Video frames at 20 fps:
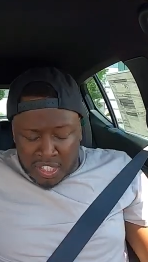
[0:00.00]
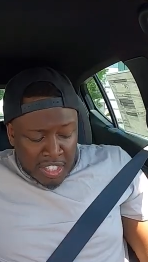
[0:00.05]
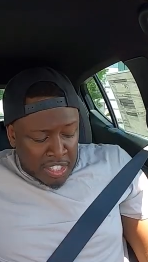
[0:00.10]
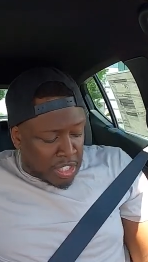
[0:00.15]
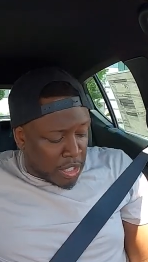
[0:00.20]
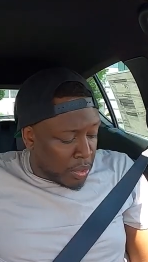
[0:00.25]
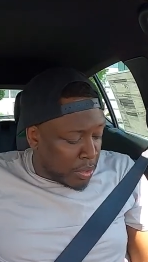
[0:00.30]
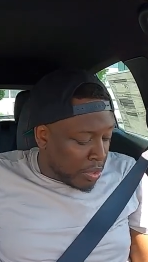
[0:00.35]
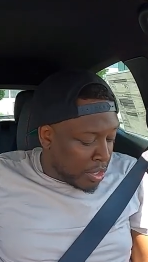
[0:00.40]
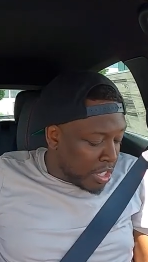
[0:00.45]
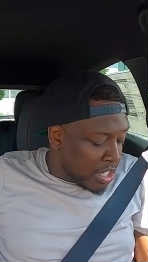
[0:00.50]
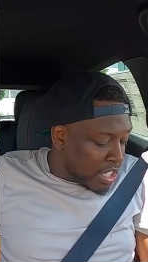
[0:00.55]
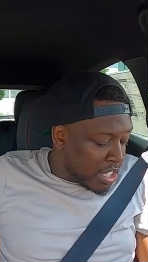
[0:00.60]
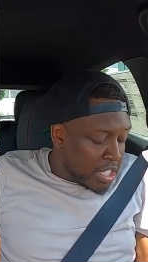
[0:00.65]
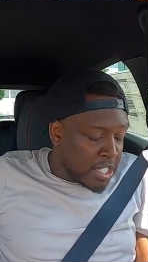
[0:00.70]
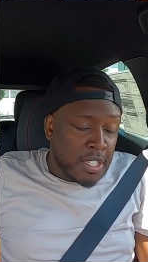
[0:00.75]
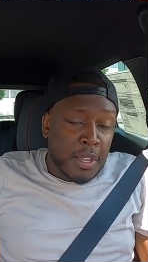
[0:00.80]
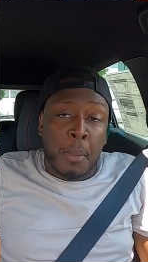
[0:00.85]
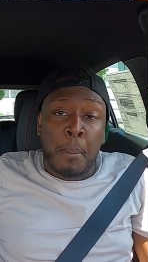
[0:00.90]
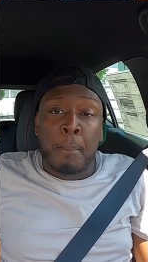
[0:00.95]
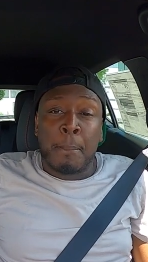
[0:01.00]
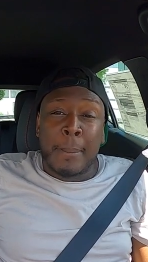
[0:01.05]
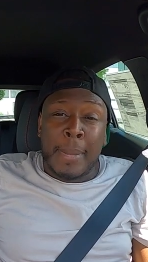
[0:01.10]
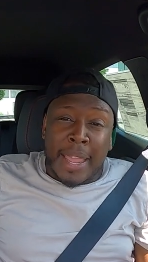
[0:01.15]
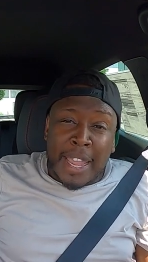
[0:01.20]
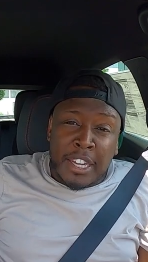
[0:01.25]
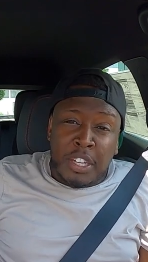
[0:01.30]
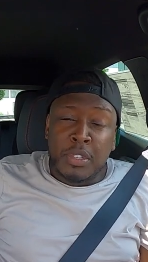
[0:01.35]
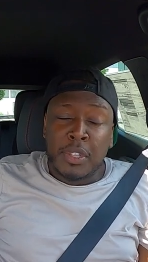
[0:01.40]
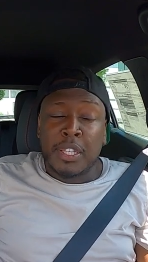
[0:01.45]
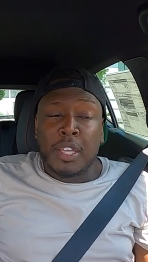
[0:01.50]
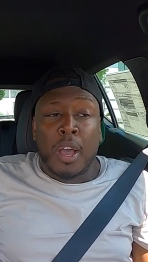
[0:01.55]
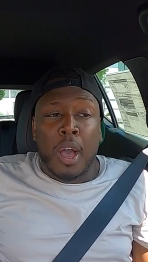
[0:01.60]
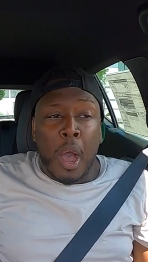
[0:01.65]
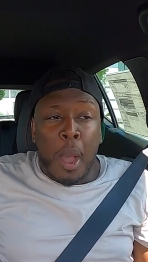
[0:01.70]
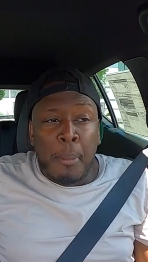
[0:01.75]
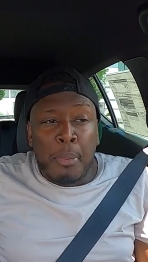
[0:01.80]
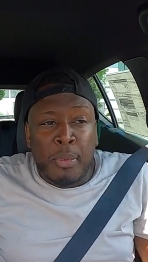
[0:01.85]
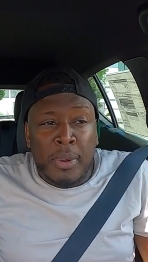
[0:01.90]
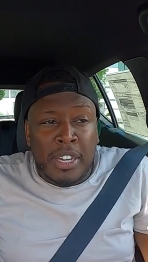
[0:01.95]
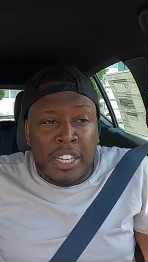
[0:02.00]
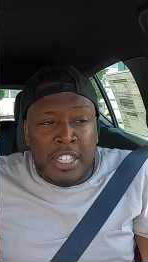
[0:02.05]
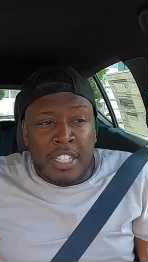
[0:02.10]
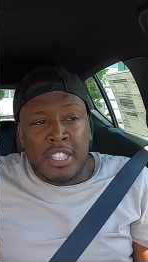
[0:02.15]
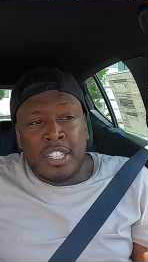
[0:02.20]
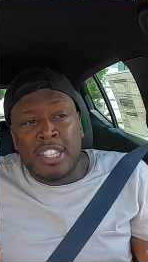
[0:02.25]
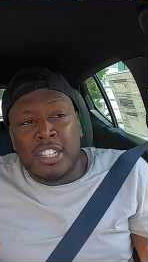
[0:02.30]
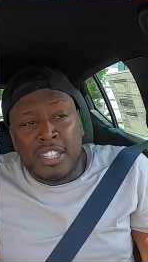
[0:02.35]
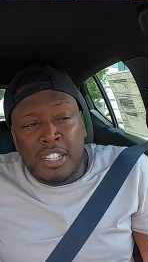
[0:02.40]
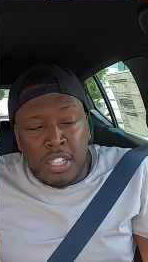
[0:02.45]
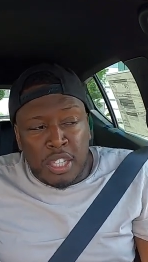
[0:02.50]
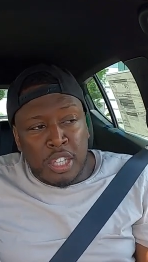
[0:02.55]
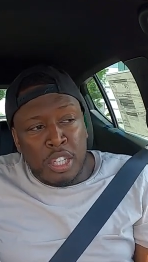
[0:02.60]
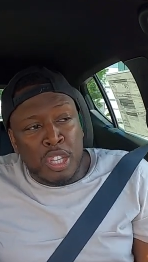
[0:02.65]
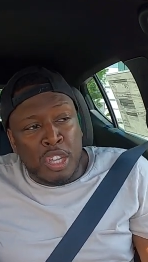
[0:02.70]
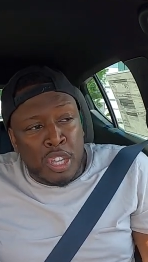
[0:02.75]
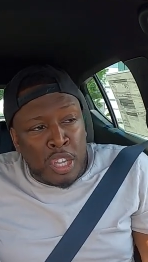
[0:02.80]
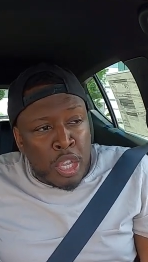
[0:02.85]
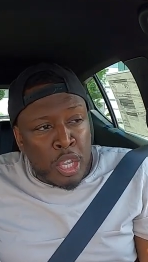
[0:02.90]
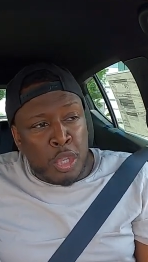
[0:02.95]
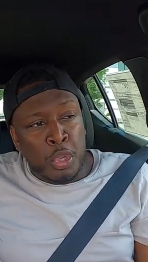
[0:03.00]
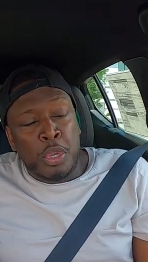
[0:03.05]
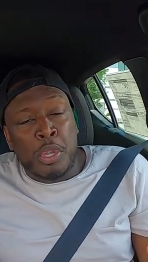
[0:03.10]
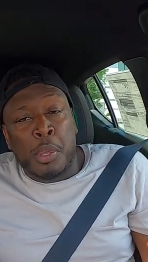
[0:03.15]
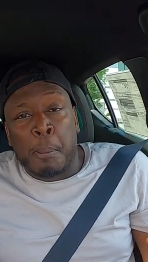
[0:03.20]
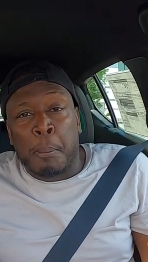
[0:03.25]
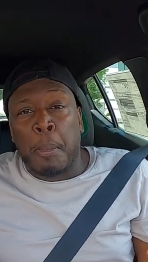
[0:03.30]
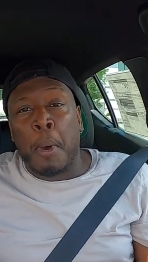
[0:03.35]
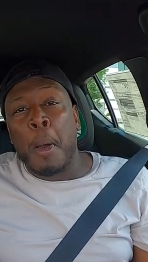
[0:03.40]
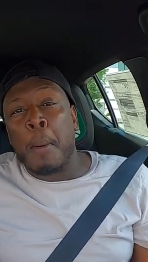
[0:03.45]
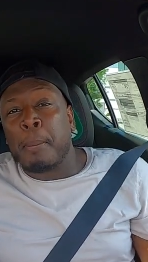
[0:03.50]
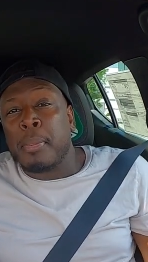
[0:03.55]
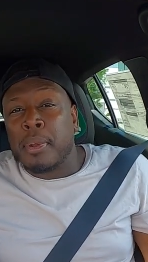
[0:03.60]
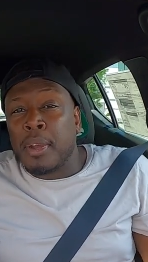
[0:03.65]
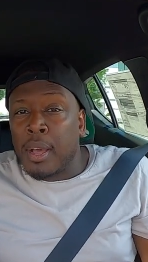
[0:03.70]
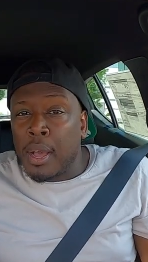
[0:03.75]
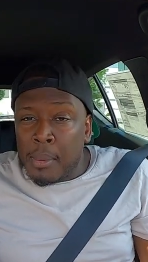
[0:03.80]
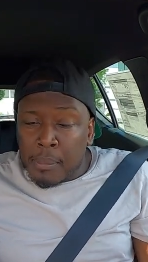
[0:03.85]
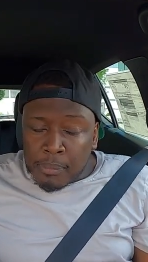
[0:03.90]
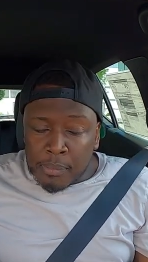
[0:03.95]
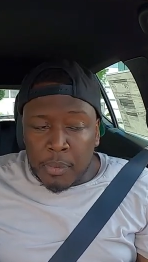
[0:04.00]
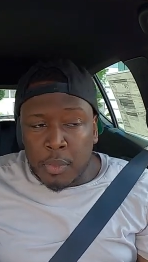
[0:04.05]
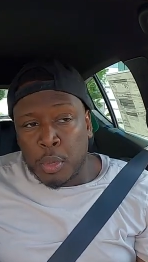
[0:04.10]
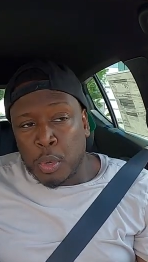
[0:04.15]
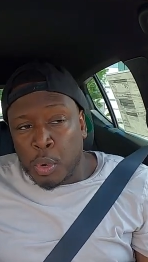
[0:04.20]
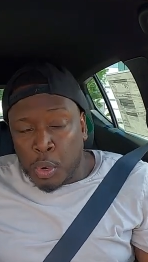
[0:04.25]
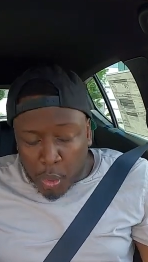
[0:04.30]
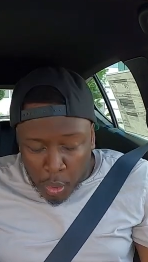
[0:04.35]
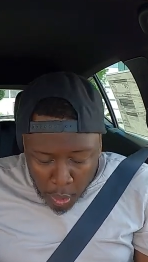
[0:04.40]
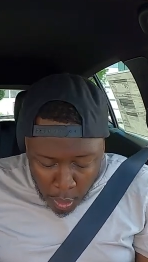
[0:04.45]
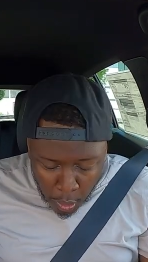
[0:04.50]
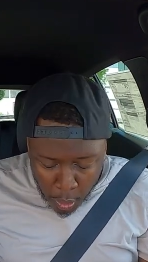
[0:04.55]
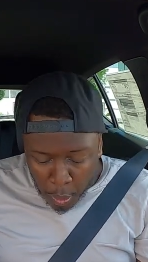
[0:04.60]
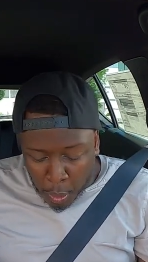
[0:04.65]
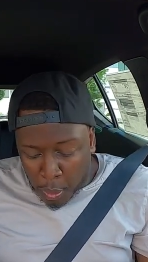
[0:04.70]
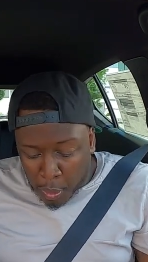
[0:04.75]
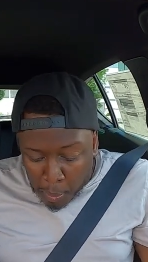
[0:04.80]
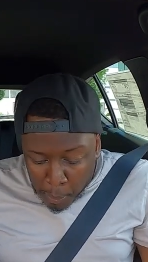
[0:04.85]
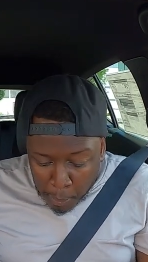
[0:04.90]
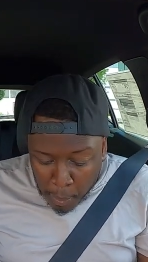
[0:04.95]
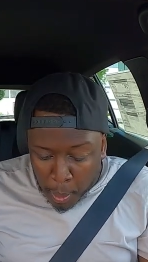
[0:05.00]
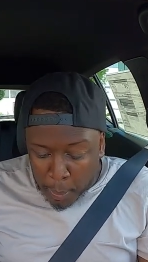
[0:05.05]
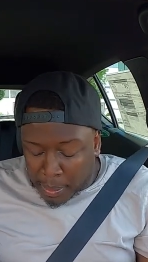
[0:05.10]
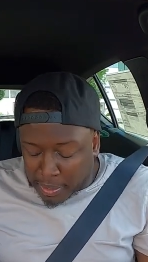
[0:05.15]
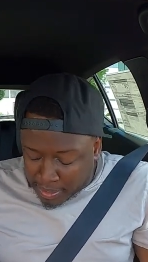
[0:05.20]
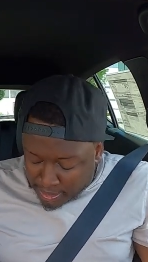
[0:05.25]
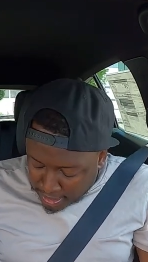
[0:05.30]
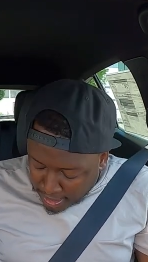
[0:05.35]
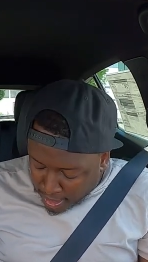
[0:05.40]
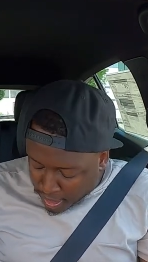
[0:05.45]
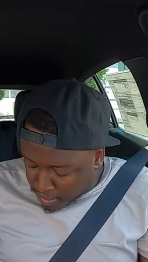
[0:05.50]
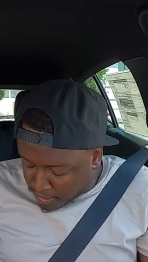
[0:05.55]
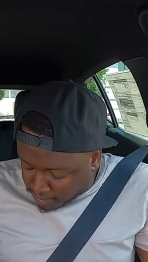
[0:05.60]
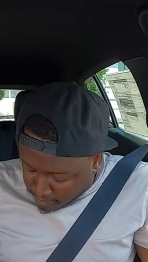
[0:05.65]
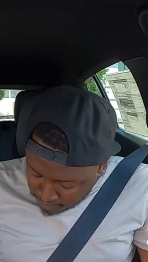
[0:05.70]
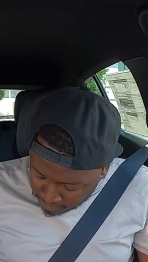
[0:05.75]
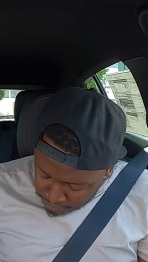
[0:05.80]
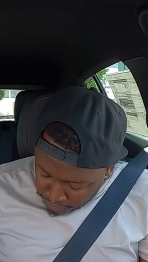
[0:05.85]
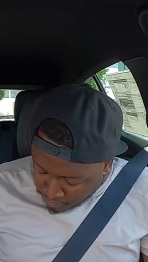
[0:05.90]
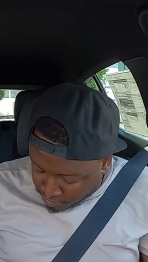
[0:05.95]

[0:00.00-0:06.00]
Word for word: So this is a manually operated seat. You can pump it up or pump it down.